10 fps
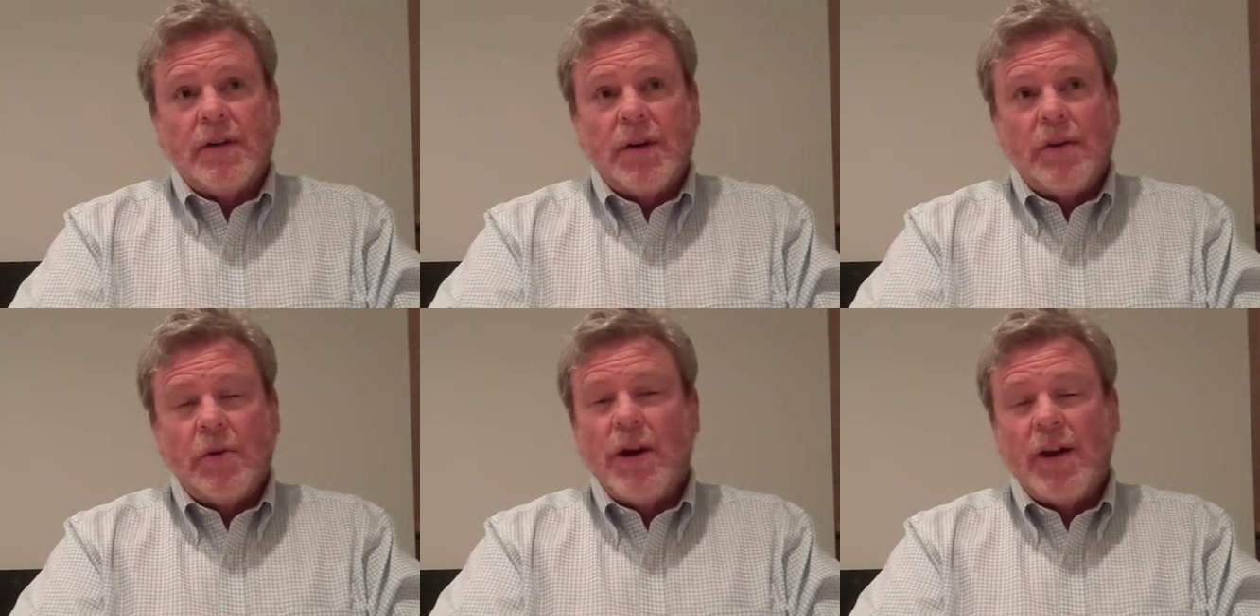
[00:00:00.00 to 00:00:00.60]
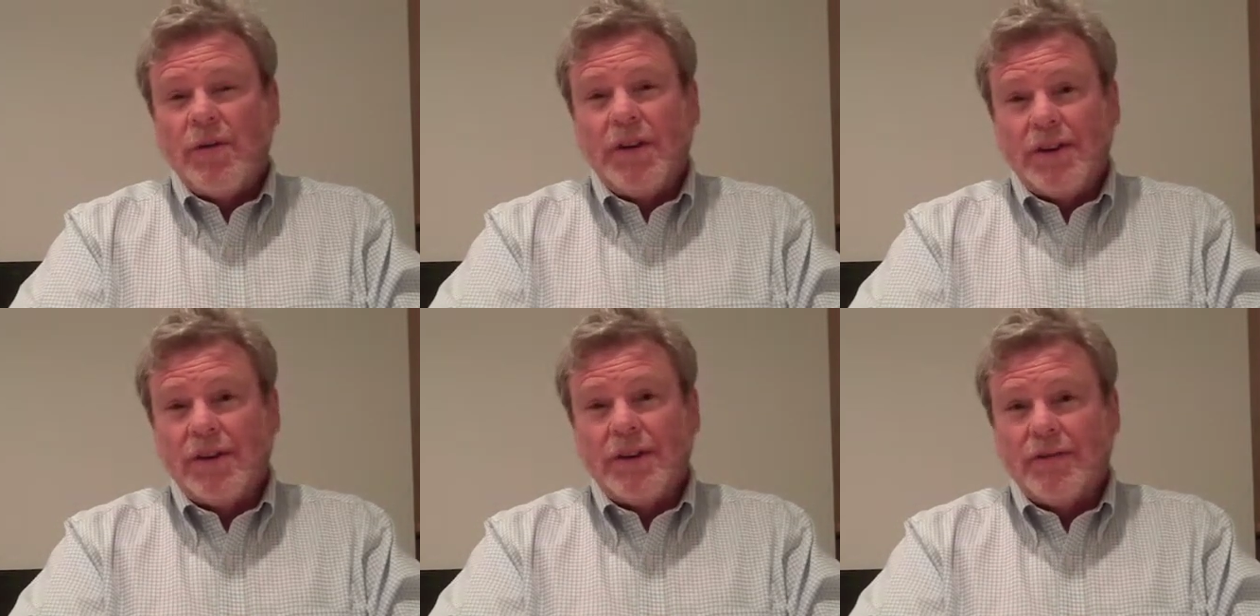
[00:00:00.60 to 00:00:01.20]
we're not really
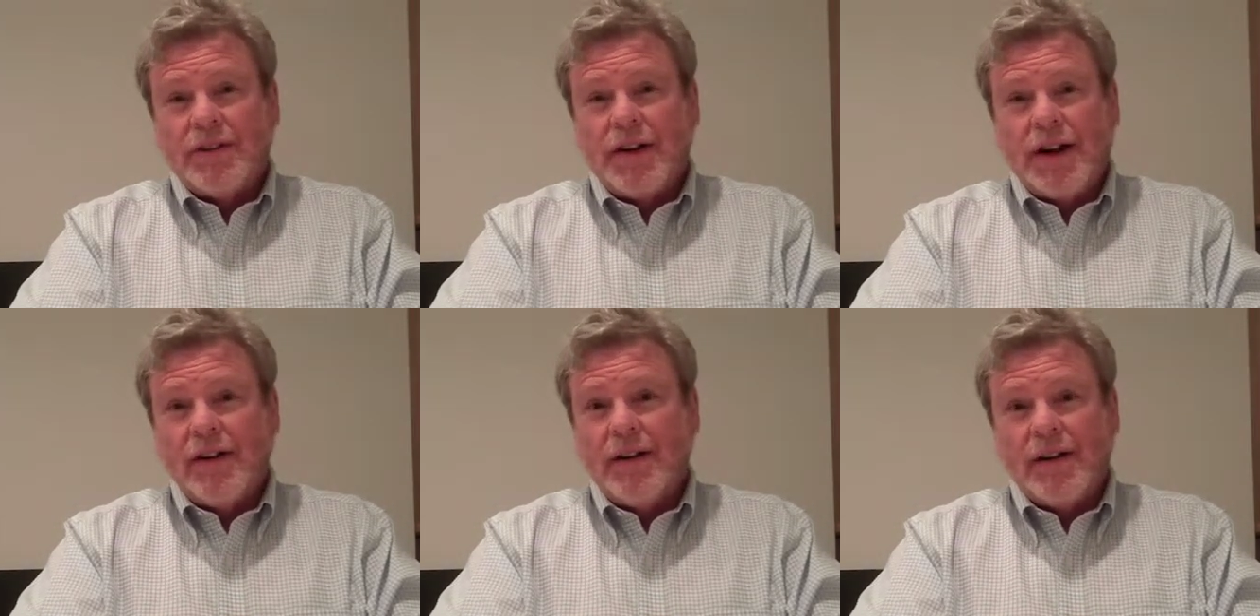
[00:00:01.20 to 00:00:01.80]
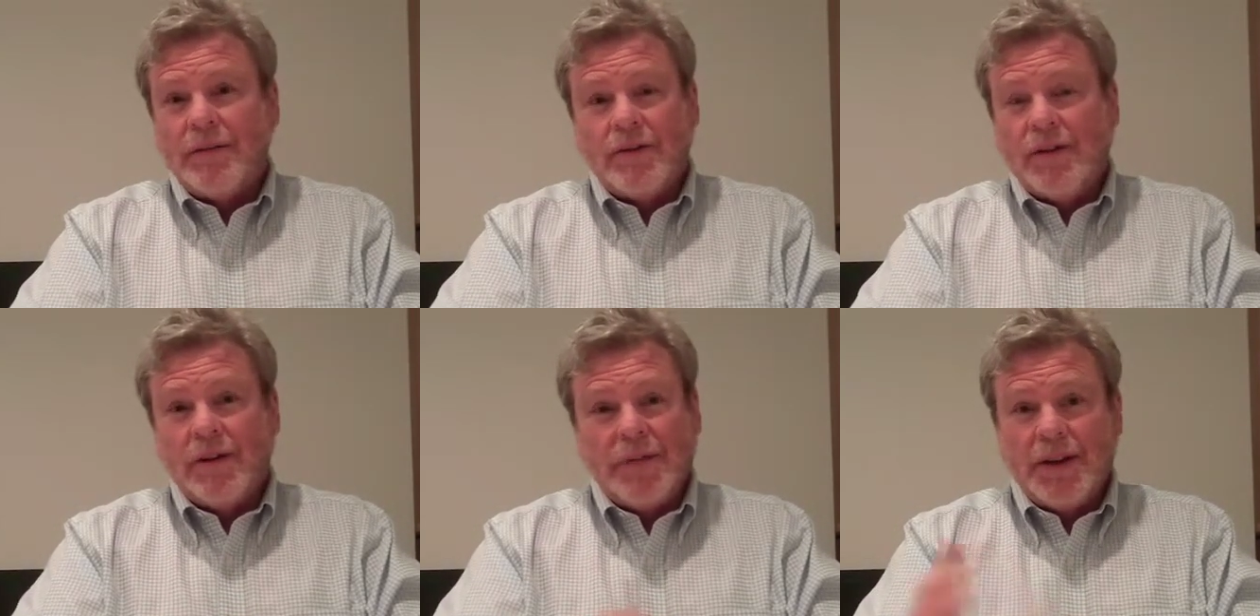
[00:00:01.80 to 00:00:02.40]
looking for hired guns who
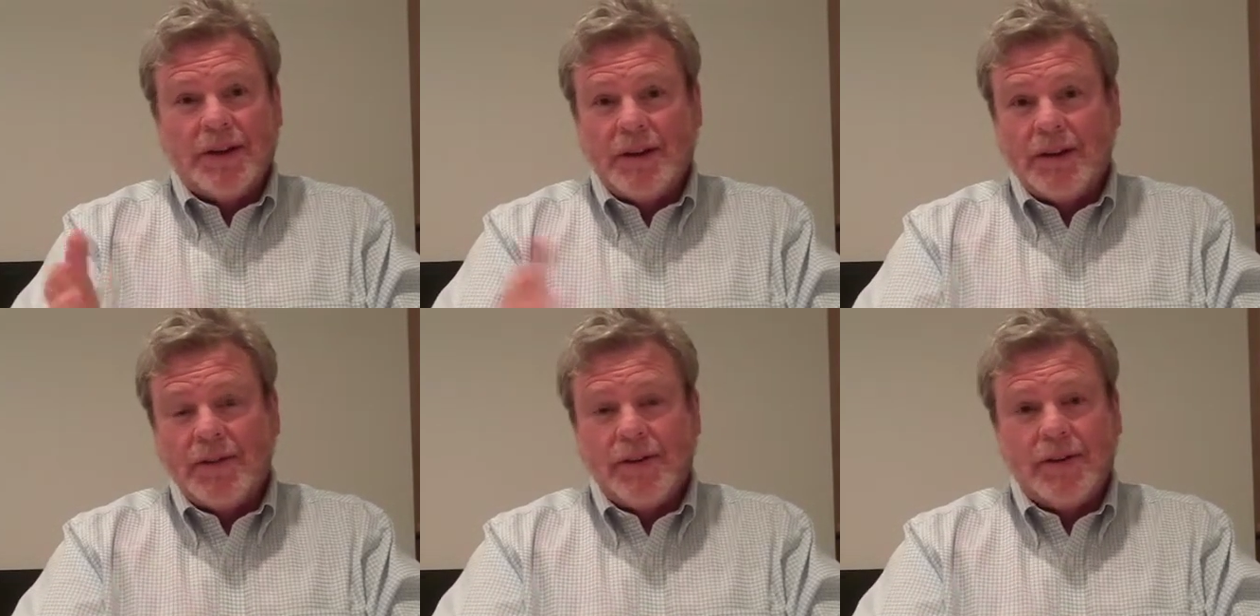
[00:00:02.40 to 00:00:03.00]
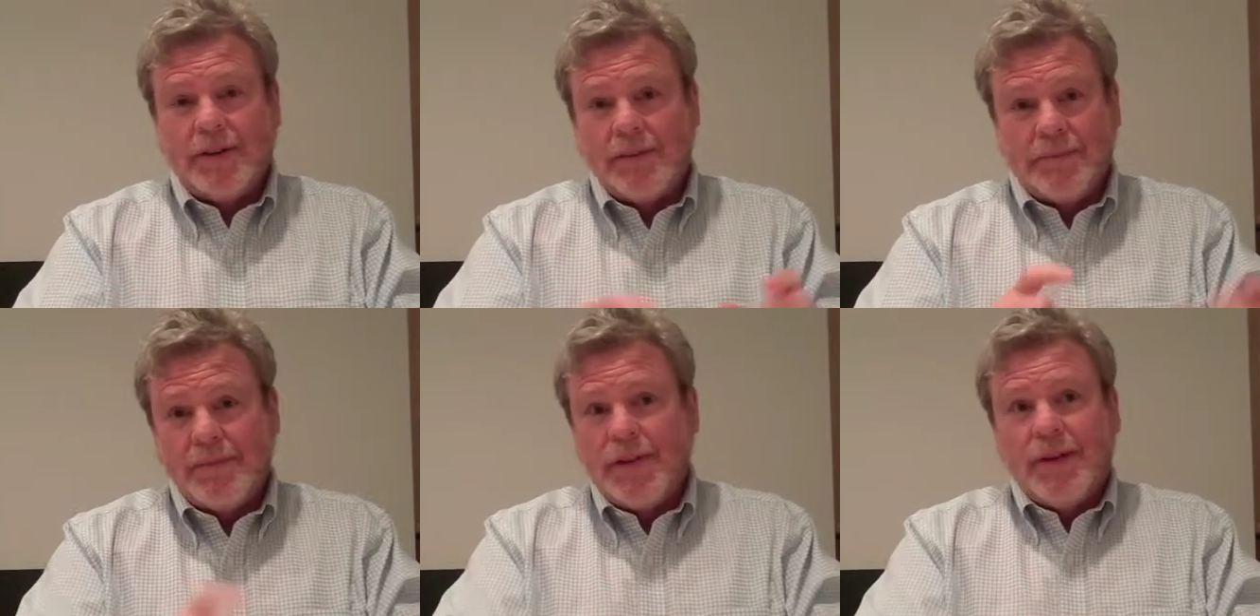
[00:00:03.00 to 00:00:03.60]
come in and give you a
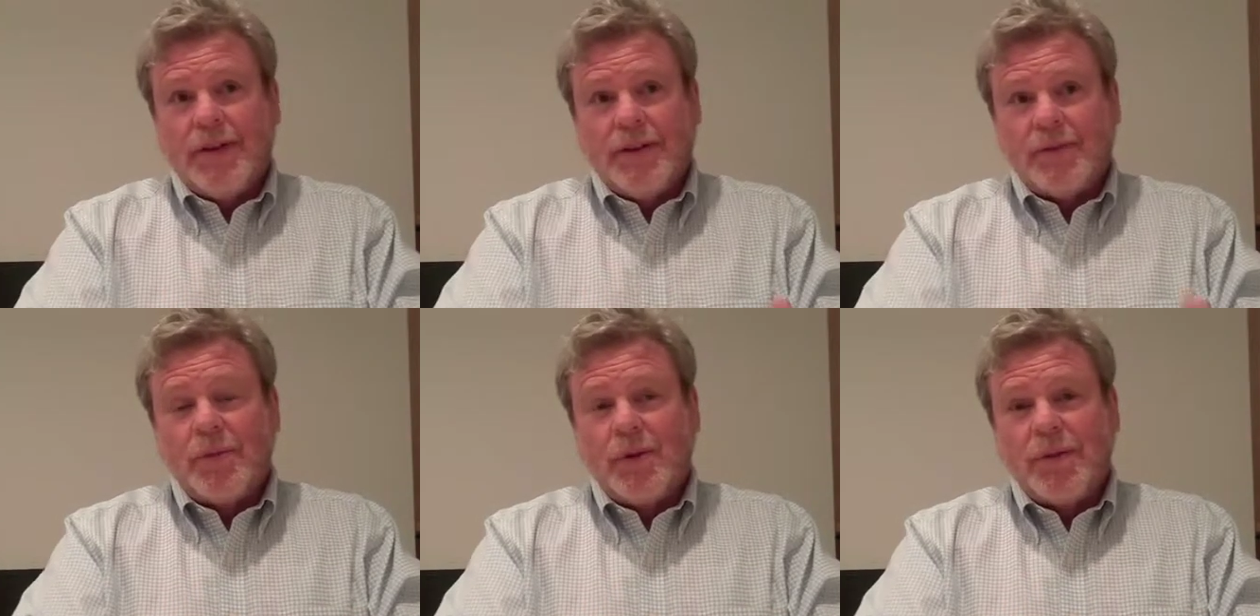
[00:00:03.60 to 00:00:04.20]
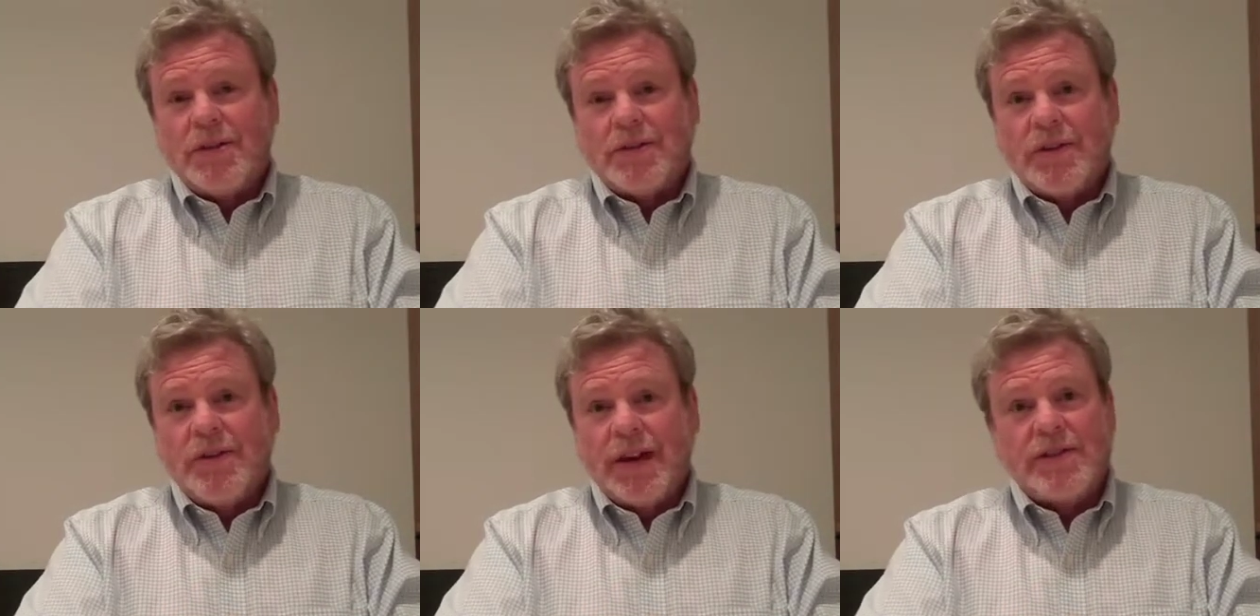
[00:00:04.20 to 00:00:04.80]
small piece of
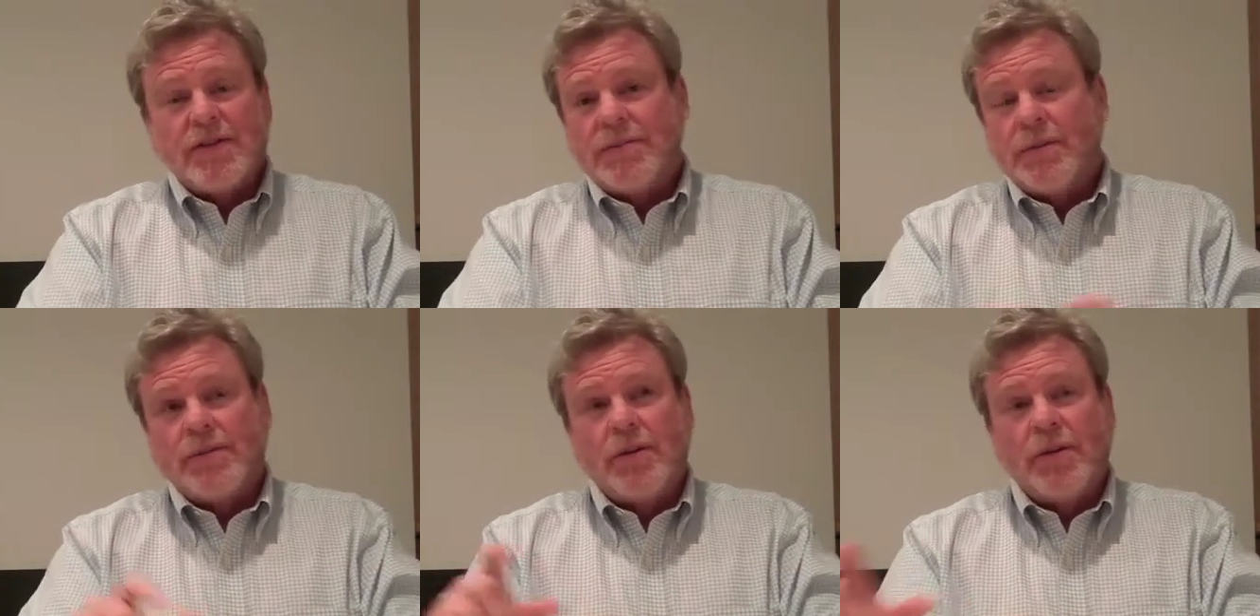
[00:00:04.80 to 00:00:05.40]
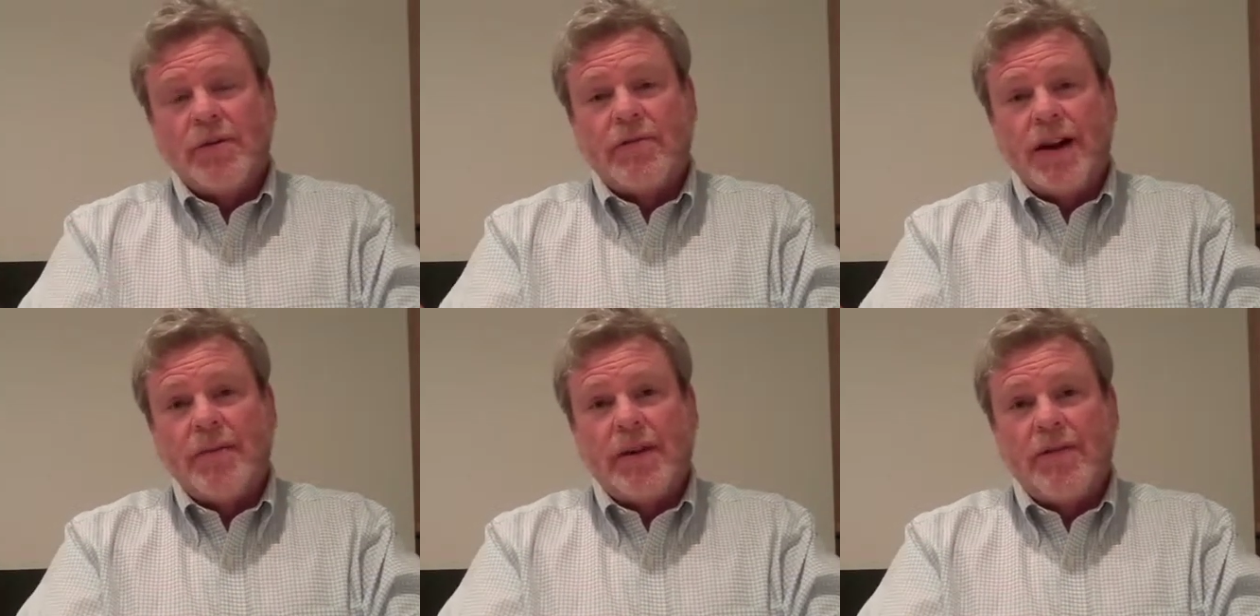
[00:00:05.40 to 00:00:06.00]
advice or perform a
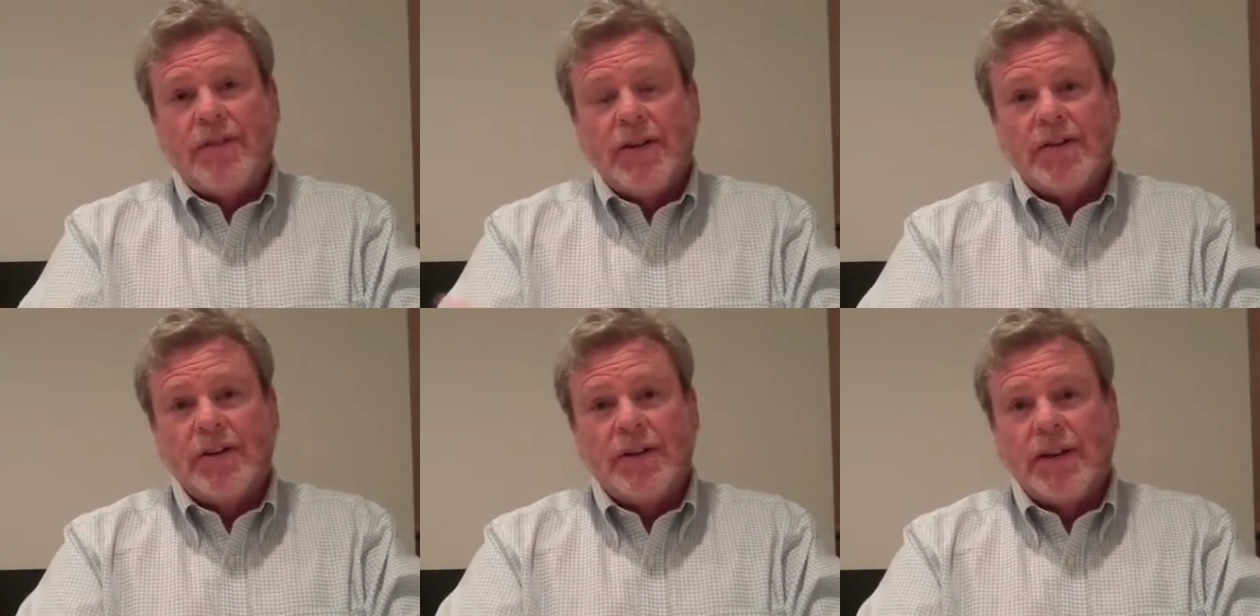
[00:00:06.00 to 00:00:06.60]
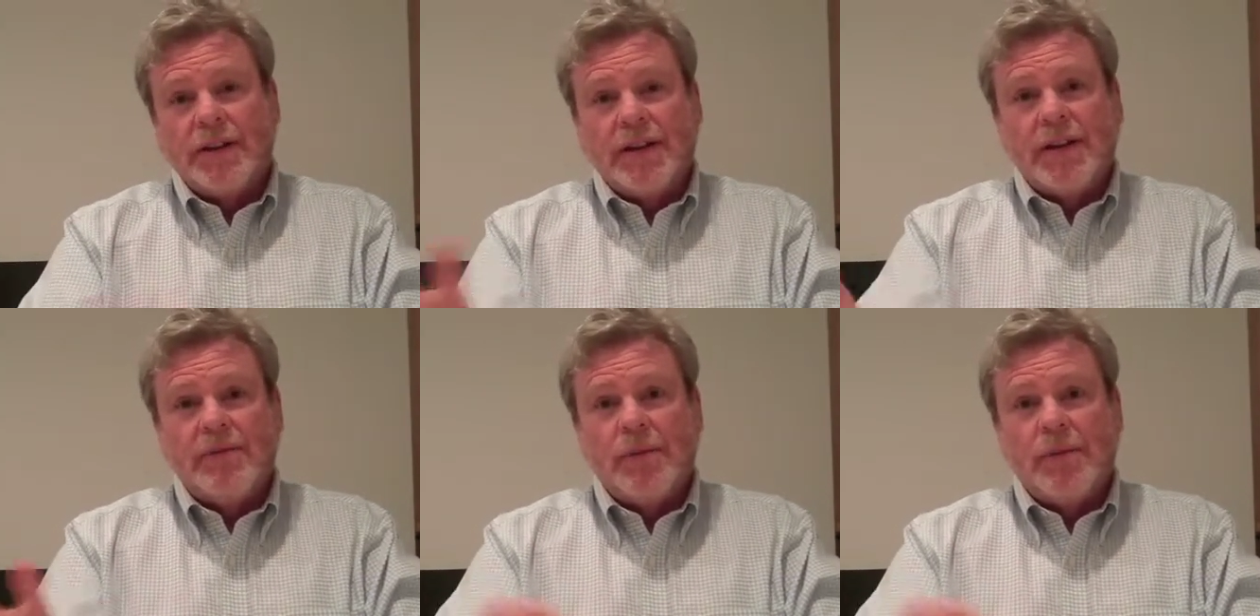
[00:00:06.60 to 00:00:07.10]
fragmented function and then leave.